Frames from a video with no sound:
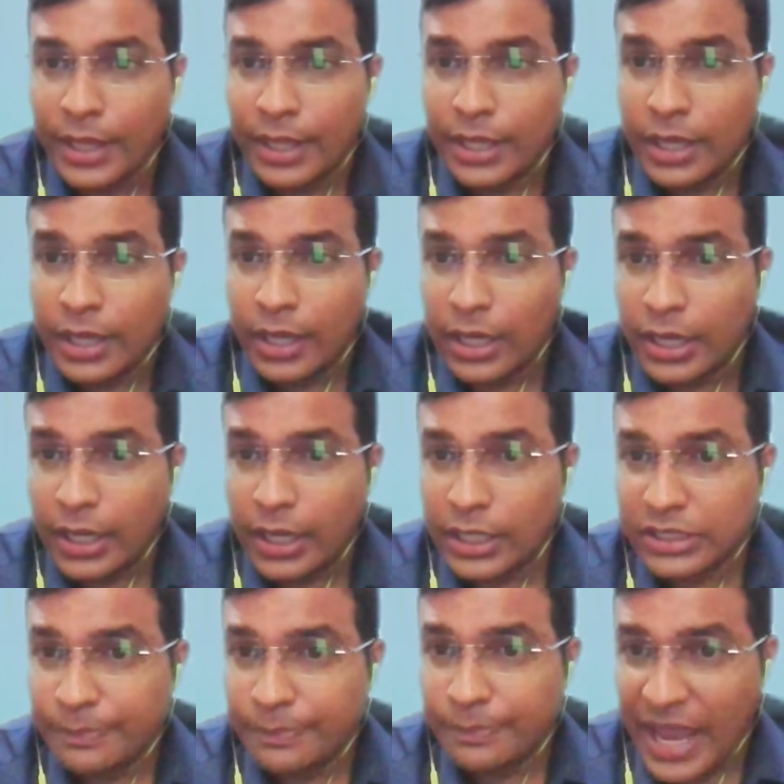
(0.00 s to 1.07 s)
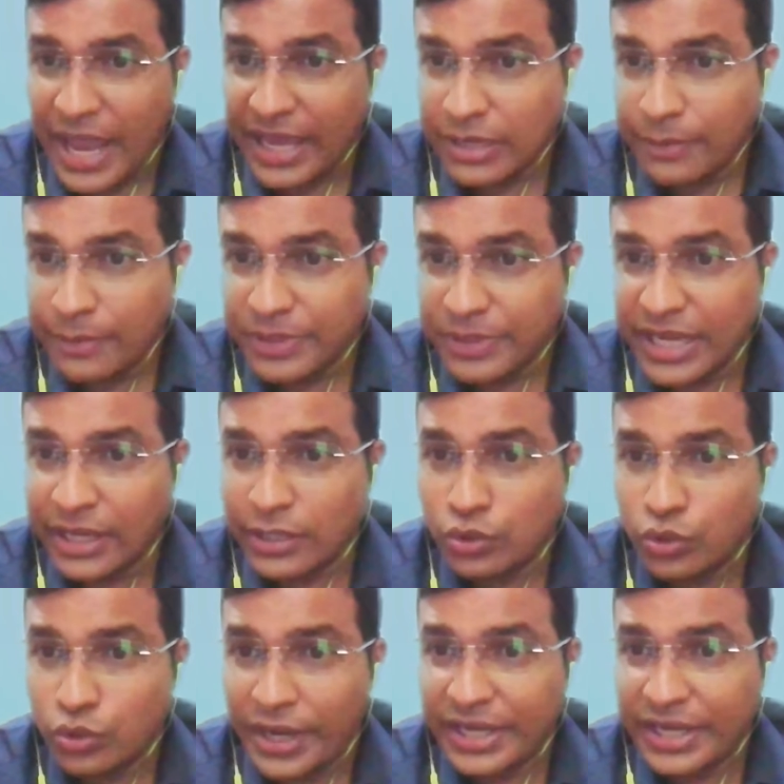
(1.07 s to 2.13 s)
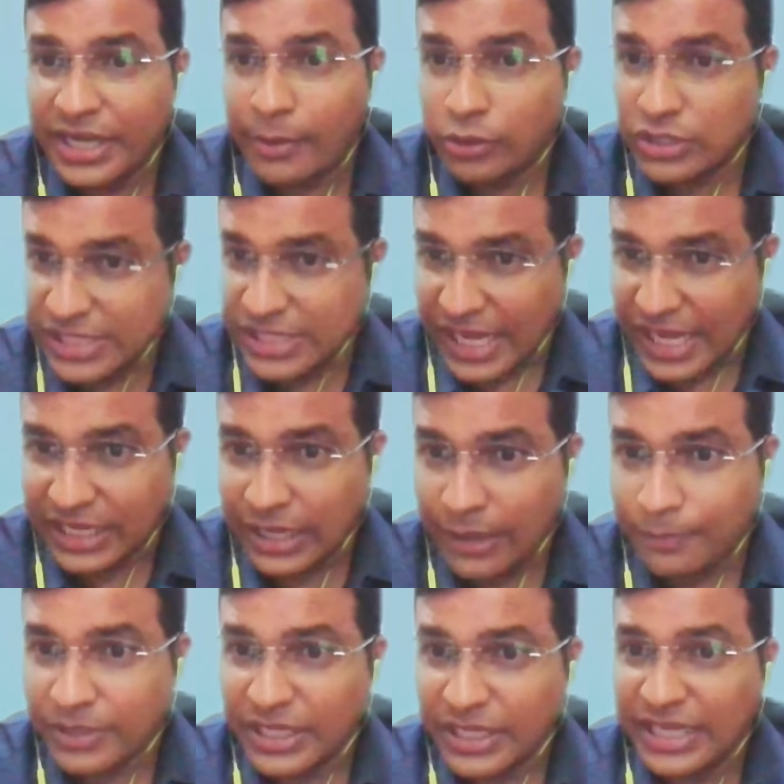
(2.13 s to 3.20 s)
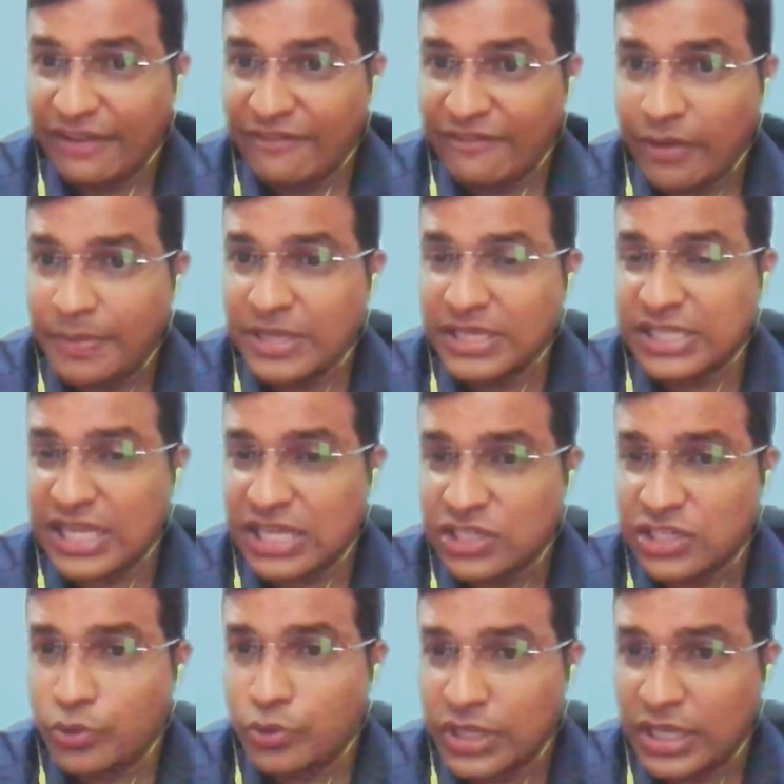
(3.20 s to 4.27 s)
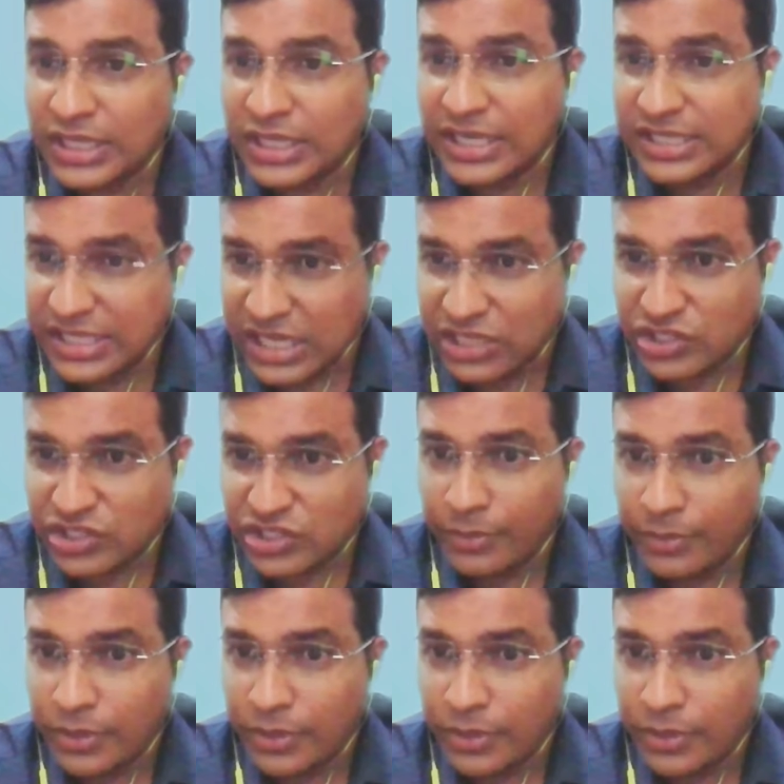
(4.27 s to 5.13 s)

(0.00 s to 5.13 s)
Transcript: The prior company had no idea about the second company developing such a product in such name.